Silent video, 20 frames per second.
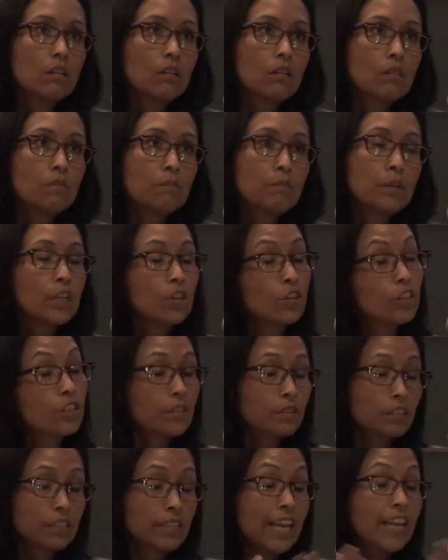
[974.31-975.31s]
bigger
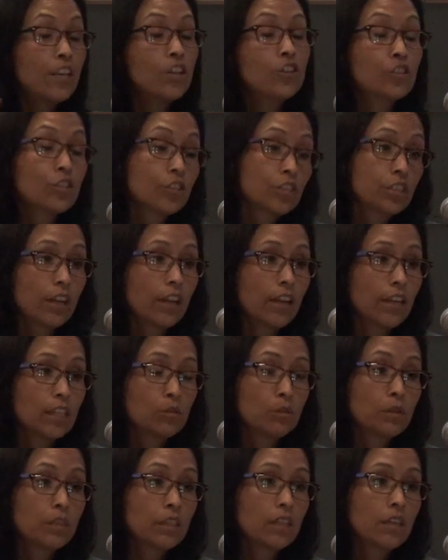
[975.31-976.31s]
danger signs
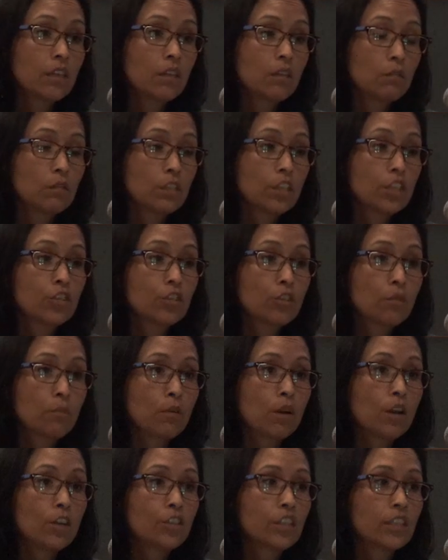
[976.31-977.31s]
within a digital
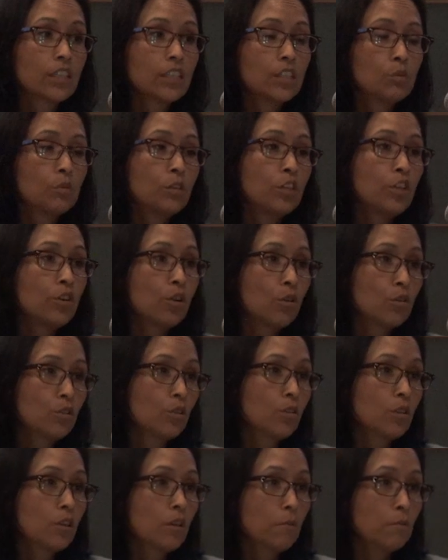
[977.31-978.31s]
project is when you go to
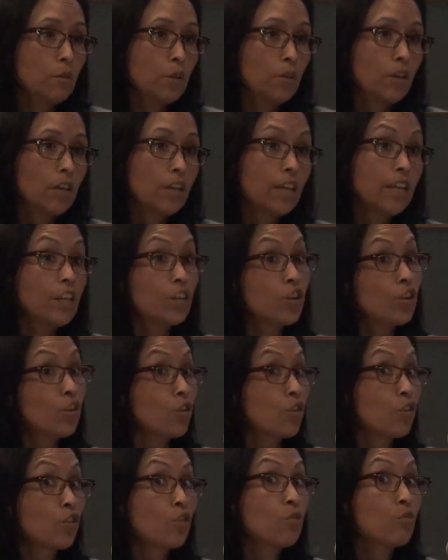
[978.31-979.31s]
a community and you're
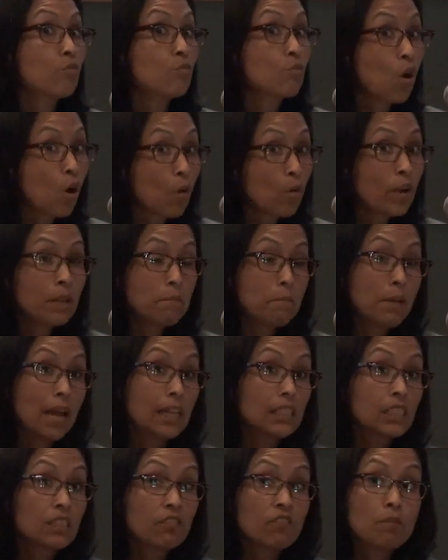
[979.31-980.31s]
throwing
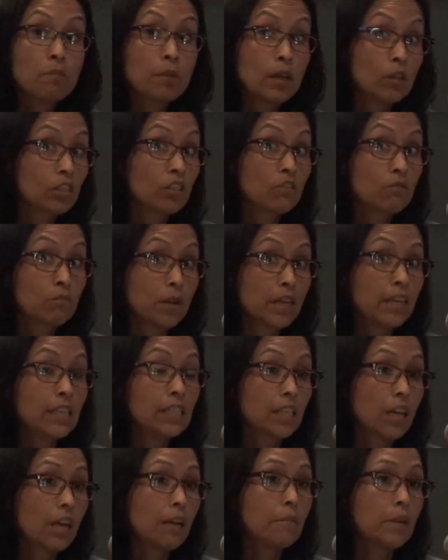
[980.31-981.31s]
massive amounts of money,
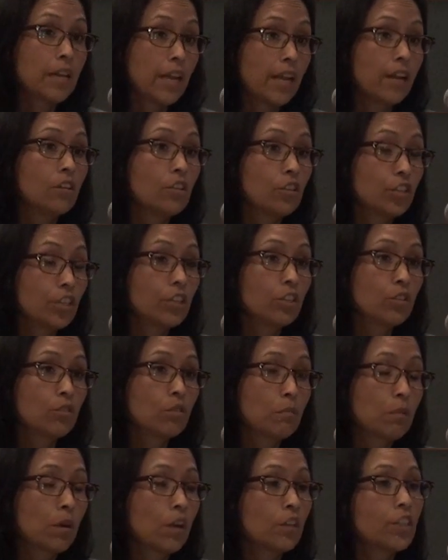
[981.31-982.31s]
time, and energy into a
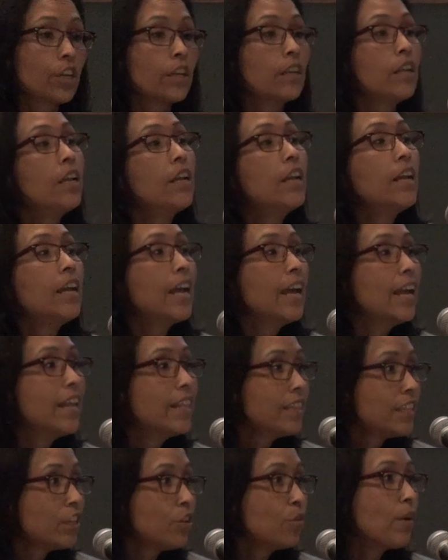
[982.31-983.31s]
project,
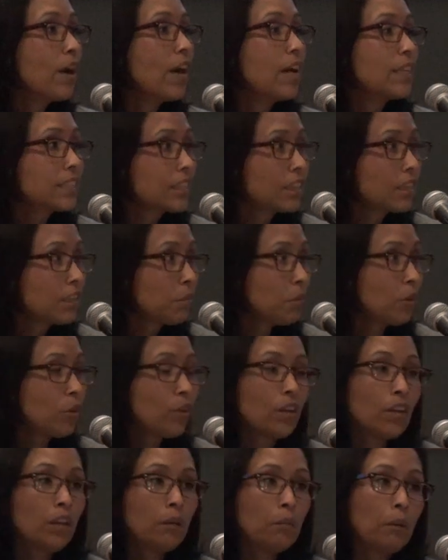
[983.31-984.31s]
and you ask a
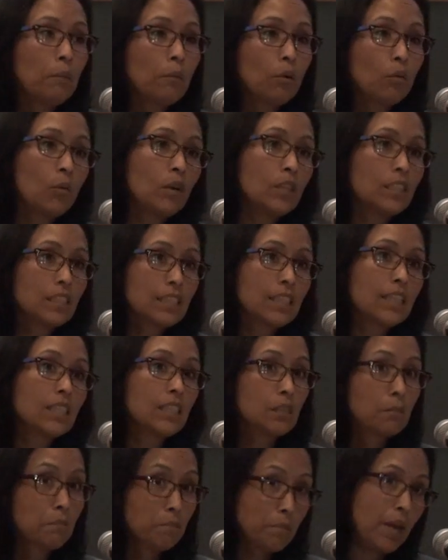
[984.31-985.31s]
community member, what's this
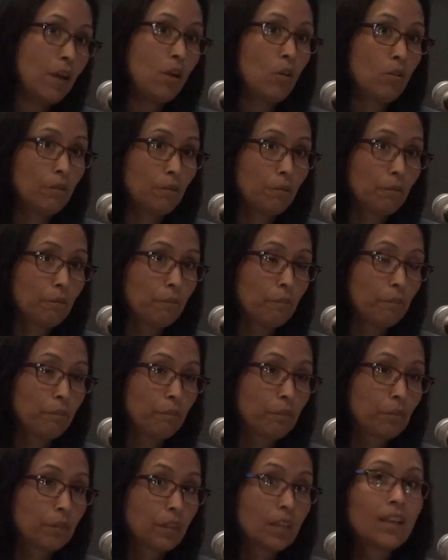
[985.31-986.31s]
about?
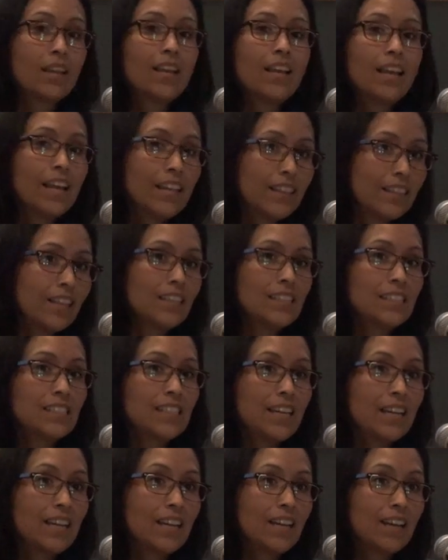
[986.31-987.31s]
And they
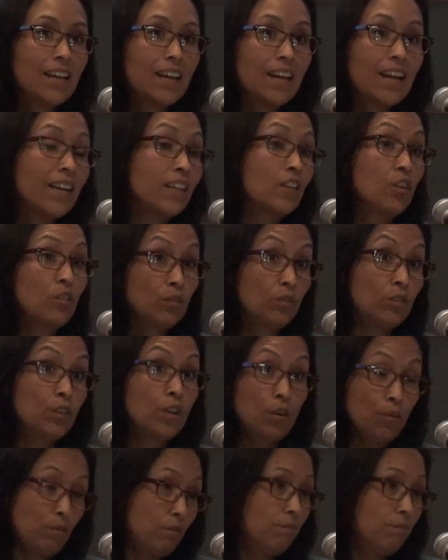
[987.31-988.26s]
say, I don't know.